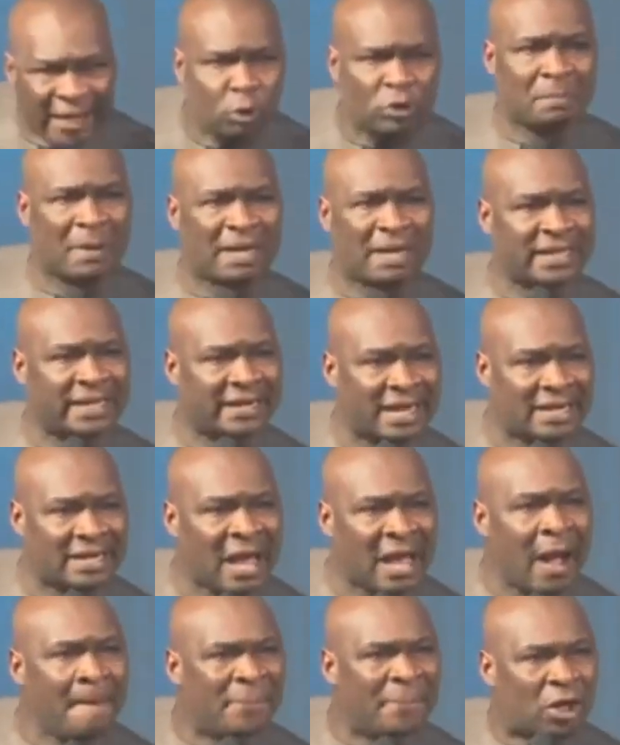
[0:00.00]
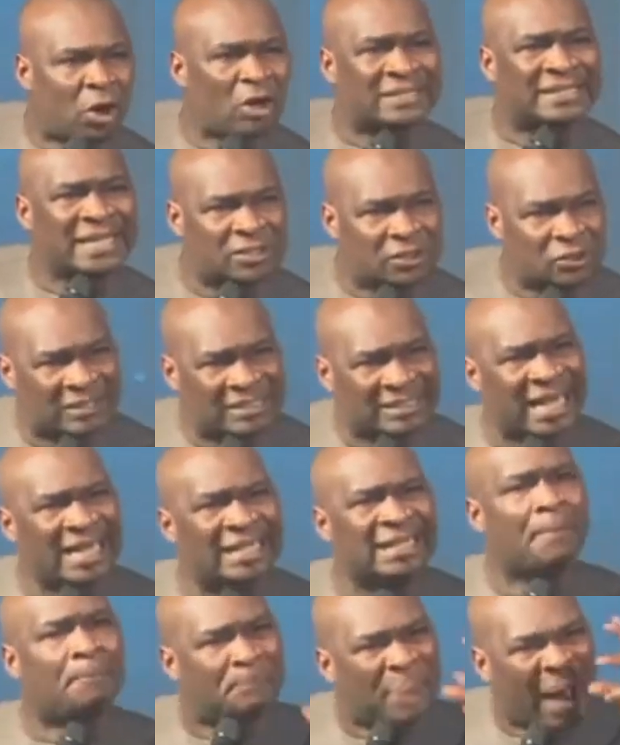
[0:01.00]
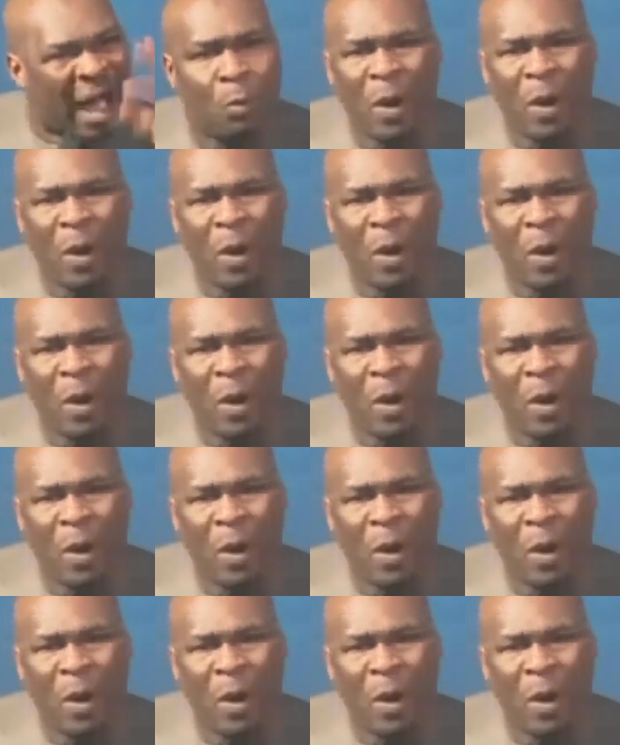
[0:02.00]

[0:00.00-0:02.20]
materials, because they sustain the power